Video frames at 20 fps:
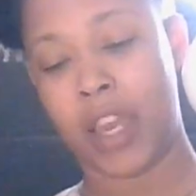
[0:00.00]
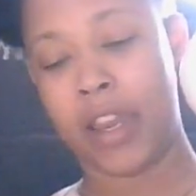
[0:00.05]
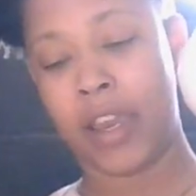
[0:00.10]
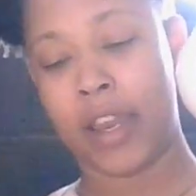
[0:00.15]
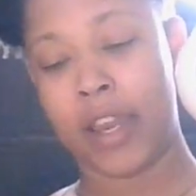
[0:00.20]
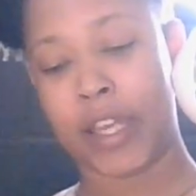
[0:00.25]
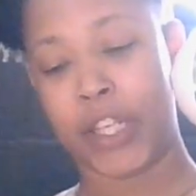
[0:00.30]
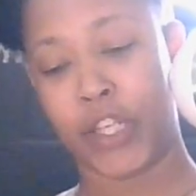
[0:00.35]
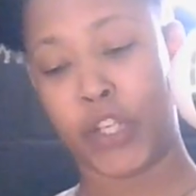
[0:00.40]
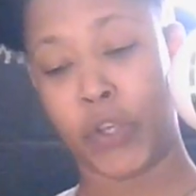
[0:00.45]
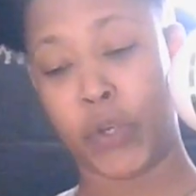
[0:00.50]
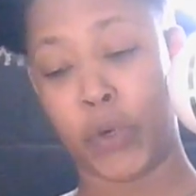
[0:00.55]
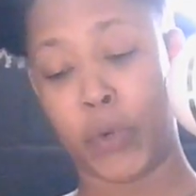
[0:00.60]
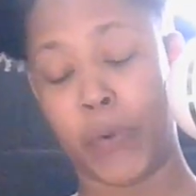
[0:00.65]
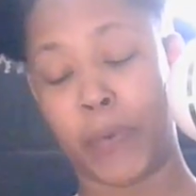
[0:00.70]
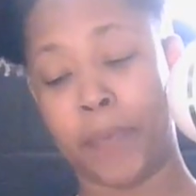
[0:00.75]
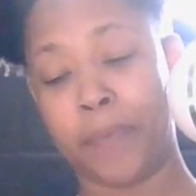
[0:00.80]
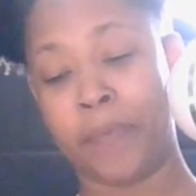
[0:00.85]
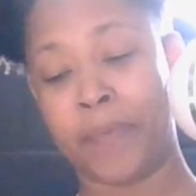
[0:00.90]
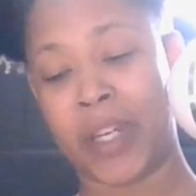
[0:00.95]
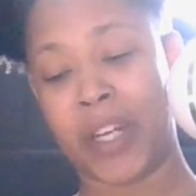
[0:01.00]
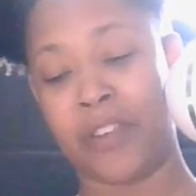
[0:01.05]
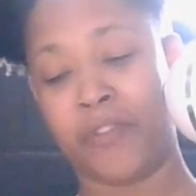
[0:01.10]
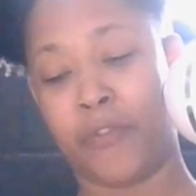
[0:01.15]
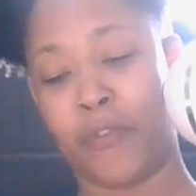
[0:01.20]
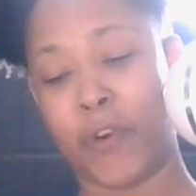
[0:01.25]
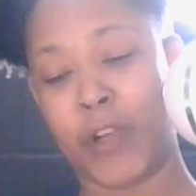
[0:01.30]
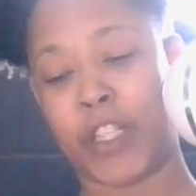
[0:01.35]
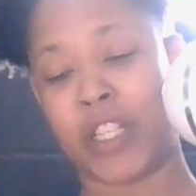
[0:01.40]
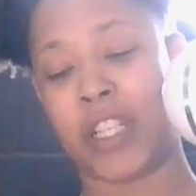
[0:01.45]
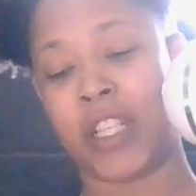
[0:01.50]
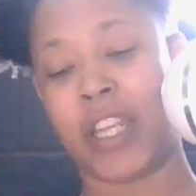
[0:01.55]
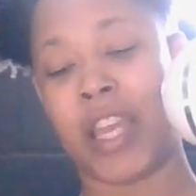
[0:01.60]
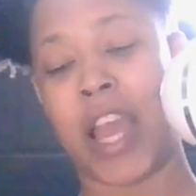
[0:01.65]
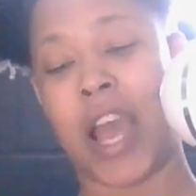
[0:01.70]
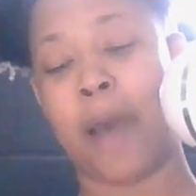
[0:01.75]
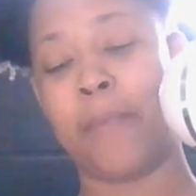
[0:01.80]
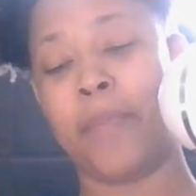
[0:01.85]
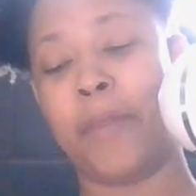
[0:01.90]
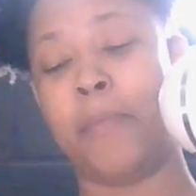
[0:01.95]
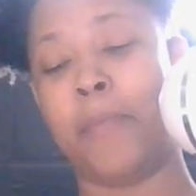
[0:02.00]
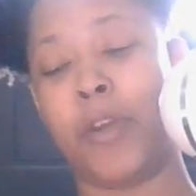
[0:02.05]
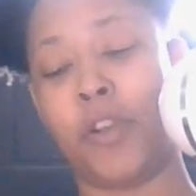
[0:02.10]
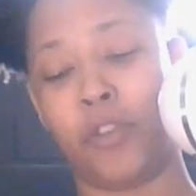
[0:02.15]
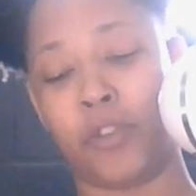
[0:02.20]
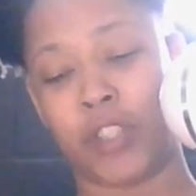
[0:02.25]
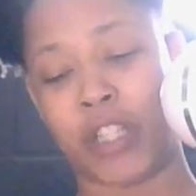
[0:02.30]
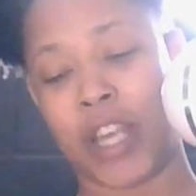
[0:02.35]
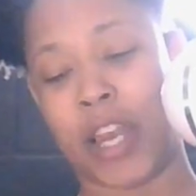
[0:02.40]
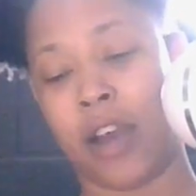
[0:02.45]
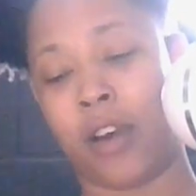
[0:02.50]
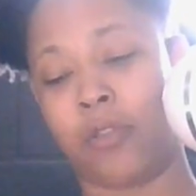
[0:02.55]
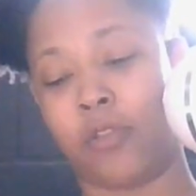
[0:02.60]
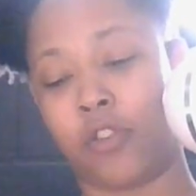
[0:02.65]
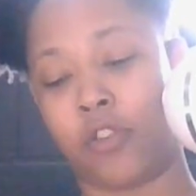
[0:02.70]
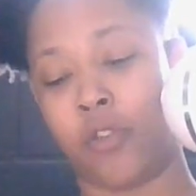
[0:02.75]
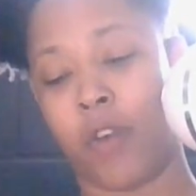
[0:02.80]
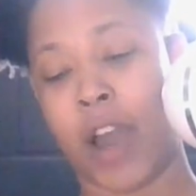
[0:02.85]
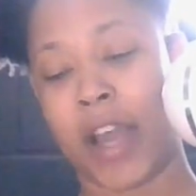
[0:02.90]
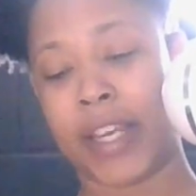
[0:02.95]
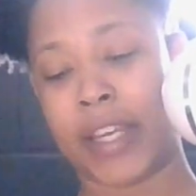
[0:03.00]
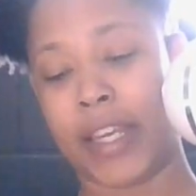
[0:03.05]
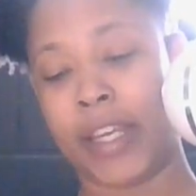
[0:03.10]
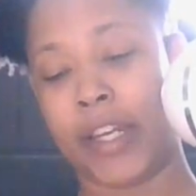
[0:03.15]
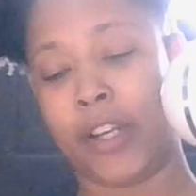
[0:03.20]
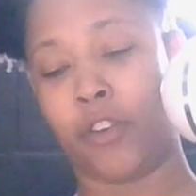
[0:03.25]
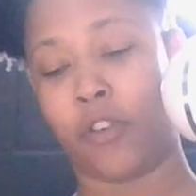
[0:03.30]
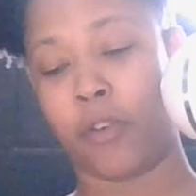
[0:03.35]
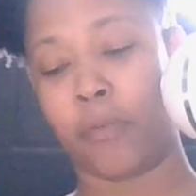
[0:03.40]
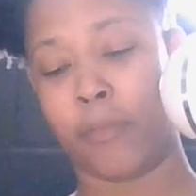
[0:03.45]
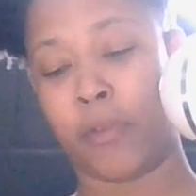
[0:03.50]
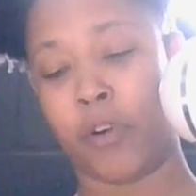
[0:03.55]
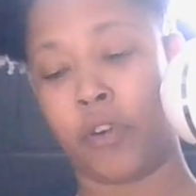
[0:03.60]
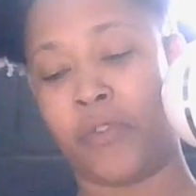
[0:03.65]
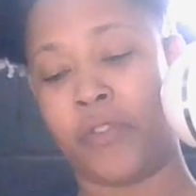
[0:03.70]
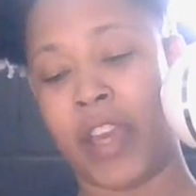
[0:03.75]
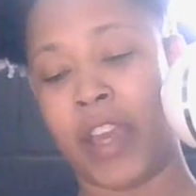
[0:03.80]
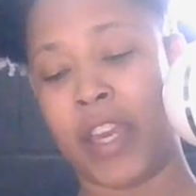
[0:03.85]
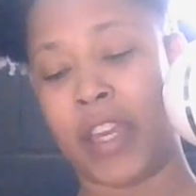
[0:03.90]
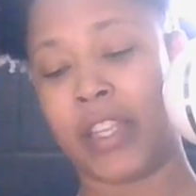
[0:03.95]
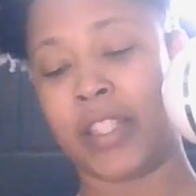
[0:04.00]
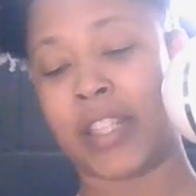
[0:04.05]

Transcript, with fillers: I do, but unfortunately, I'm the middle child, so I get it on both ends.